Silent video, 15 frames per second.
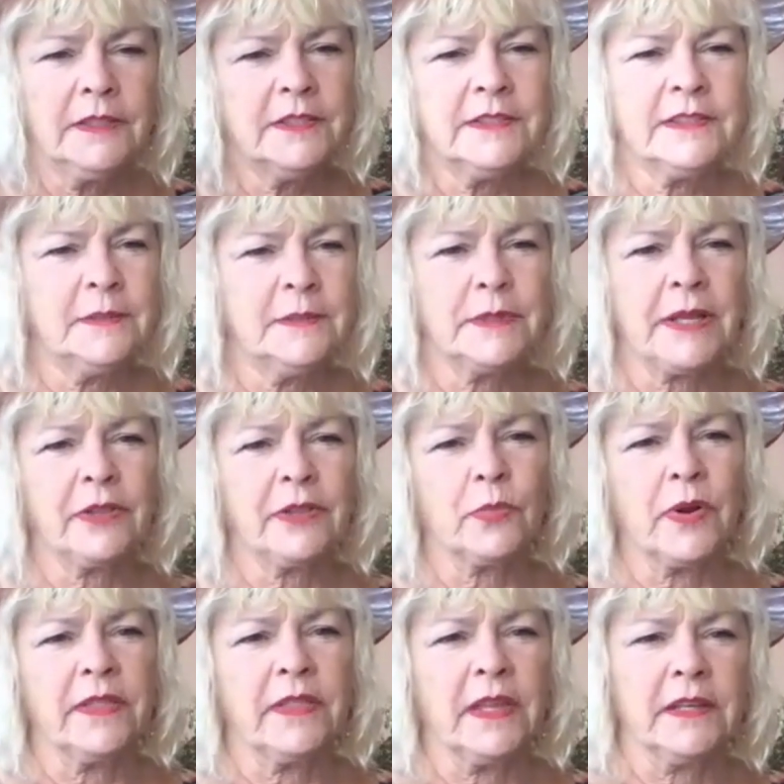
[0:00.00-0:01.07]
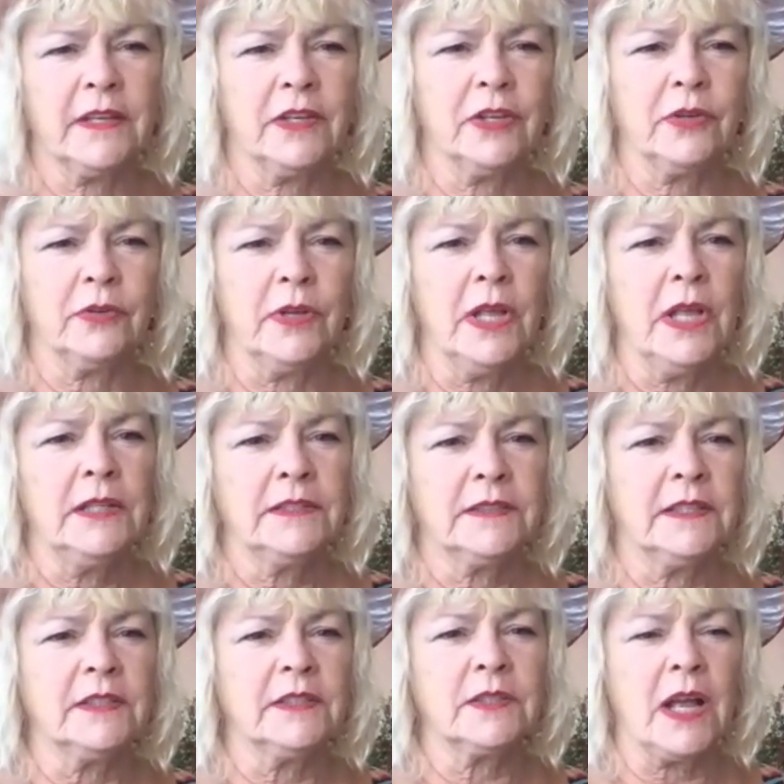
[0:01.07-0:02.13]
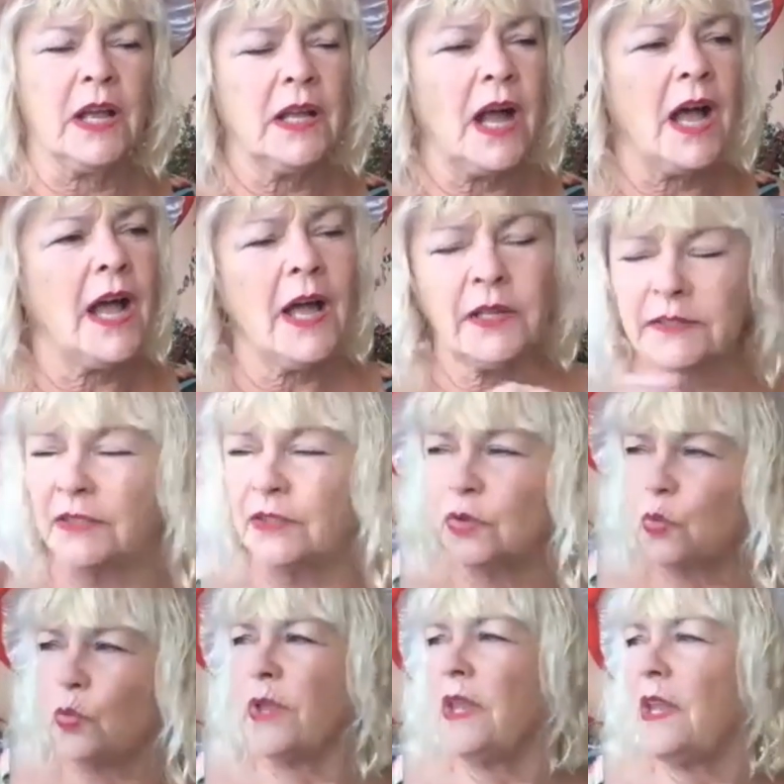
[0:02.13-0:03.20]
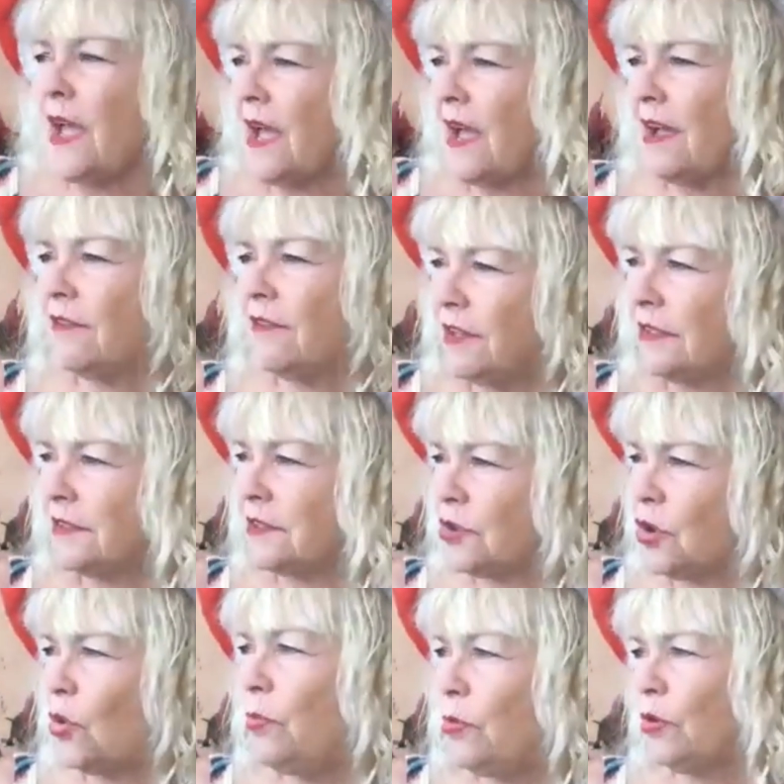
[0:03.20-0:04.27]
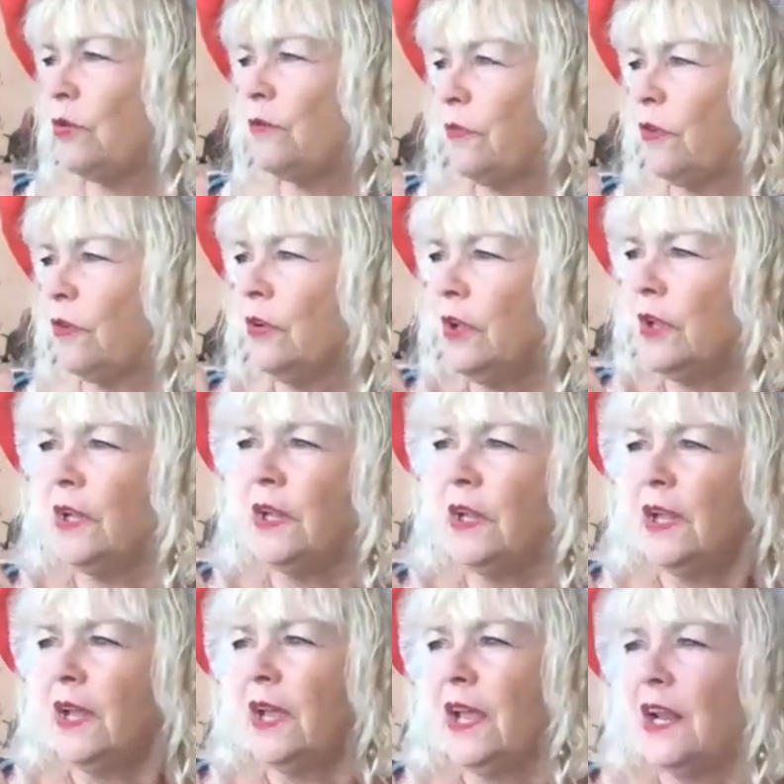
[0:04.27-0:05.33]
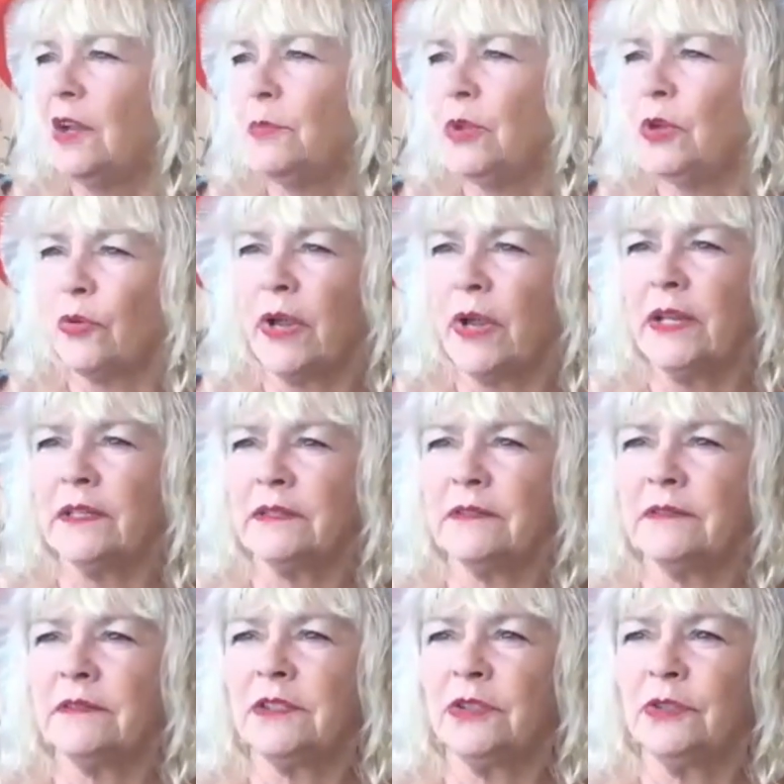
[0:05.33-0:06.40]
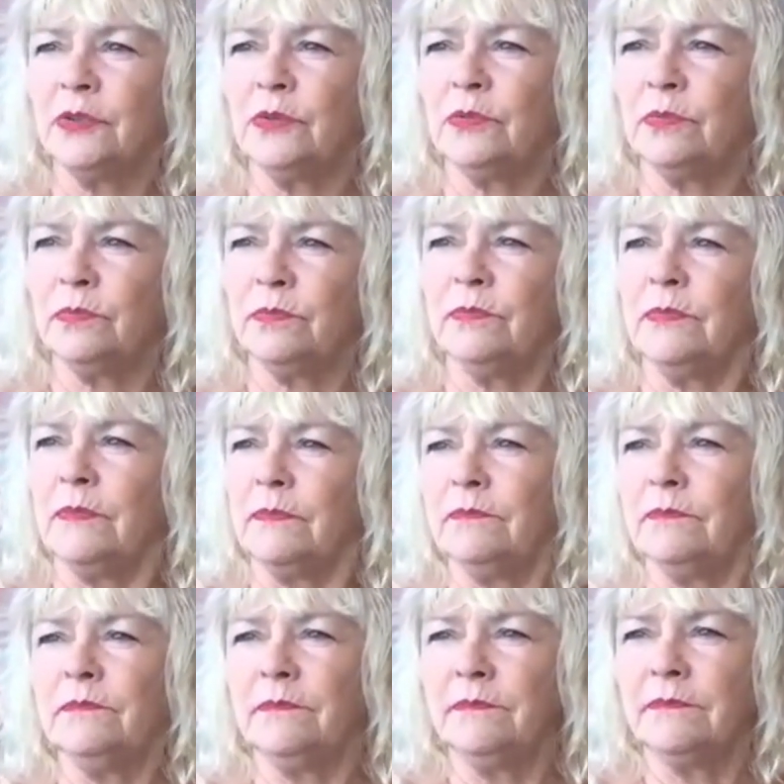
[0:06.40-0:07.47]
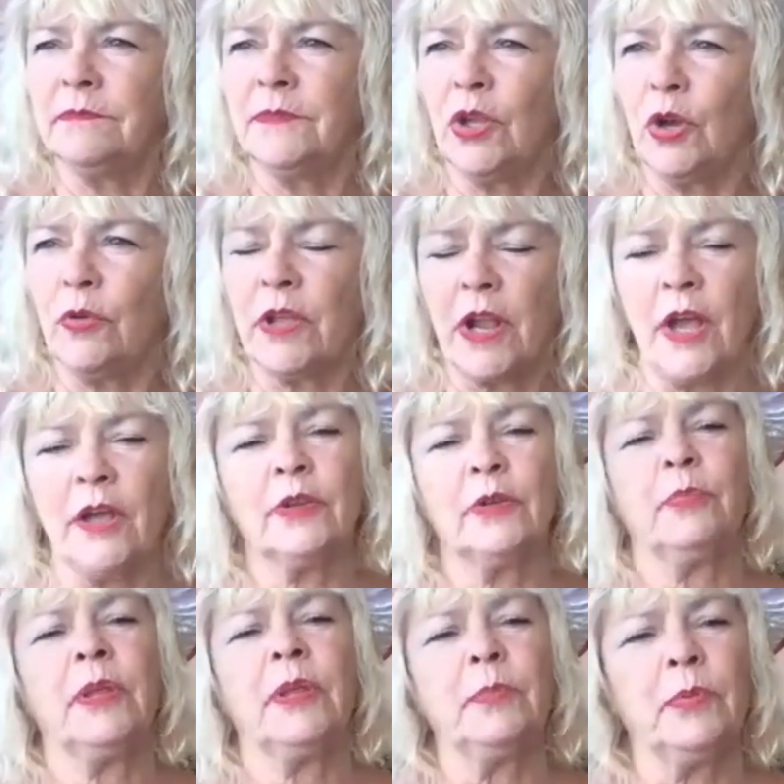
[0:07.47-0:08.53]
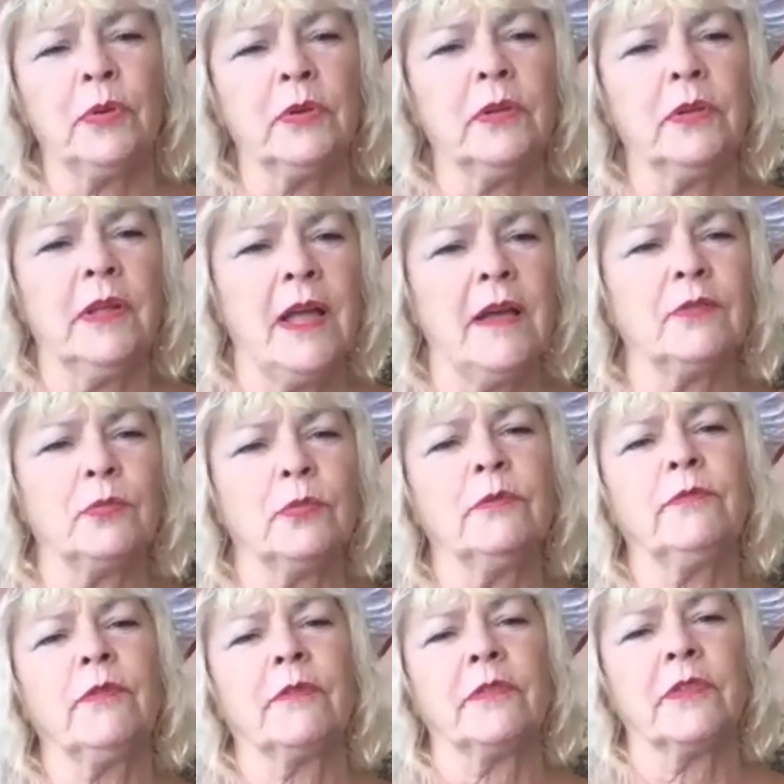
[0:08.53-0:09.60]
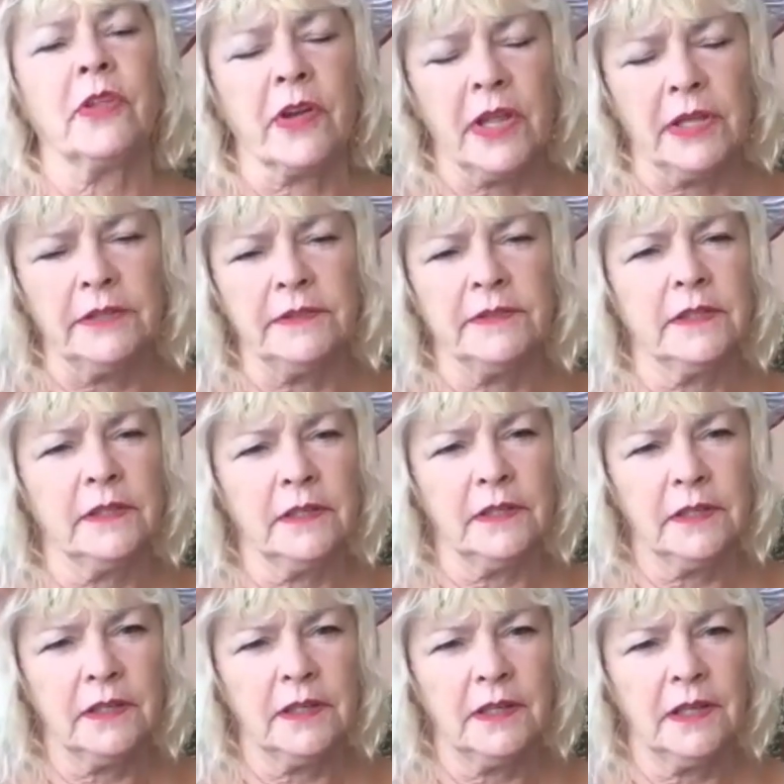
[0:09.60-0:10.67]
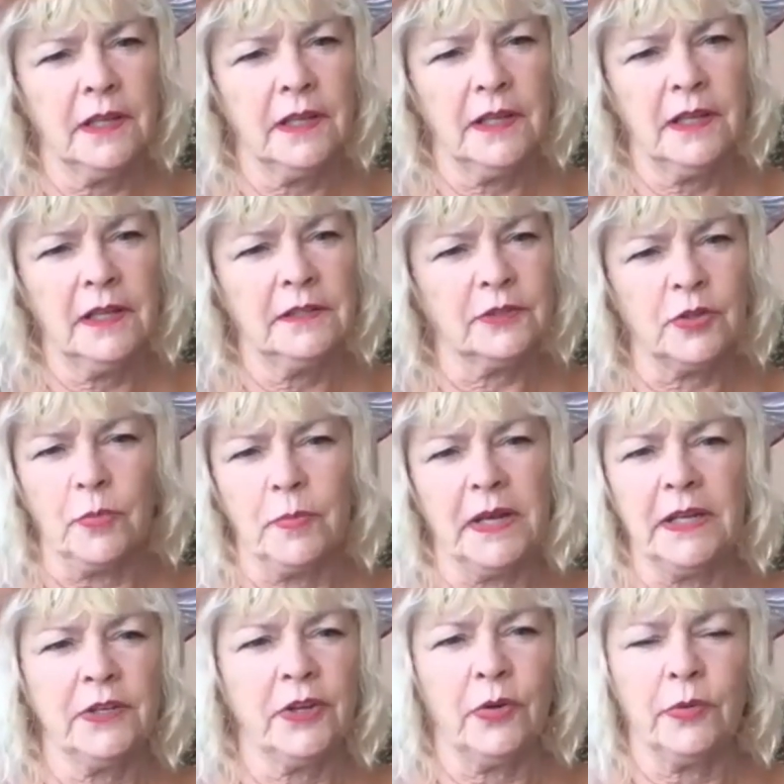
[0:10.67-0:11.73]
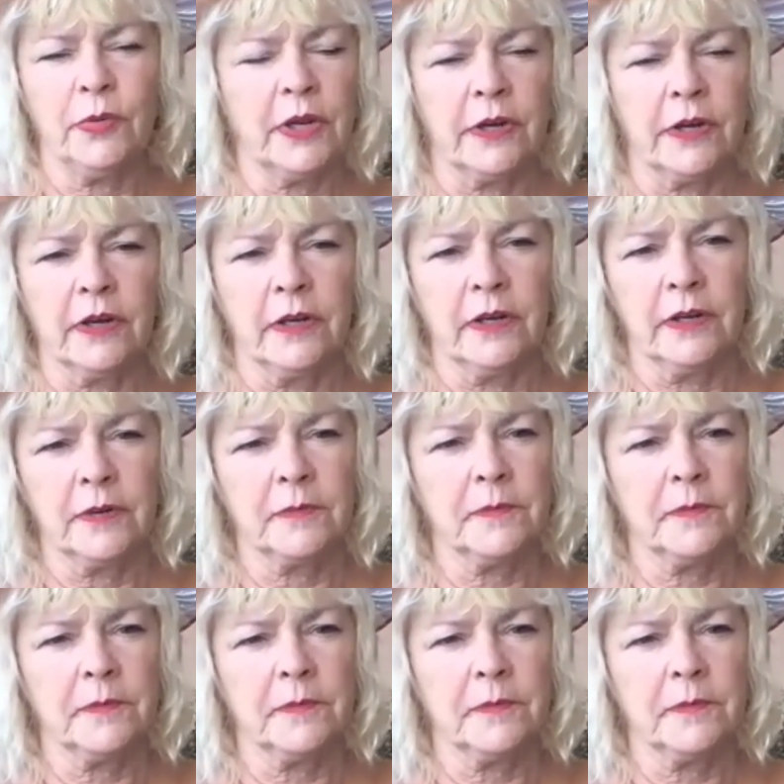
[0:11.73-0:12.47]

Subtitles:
It just seems like the right thing to do since we have, it's so beautiful, and it'd be great to know that other people have a roof over their heads. So many don't here.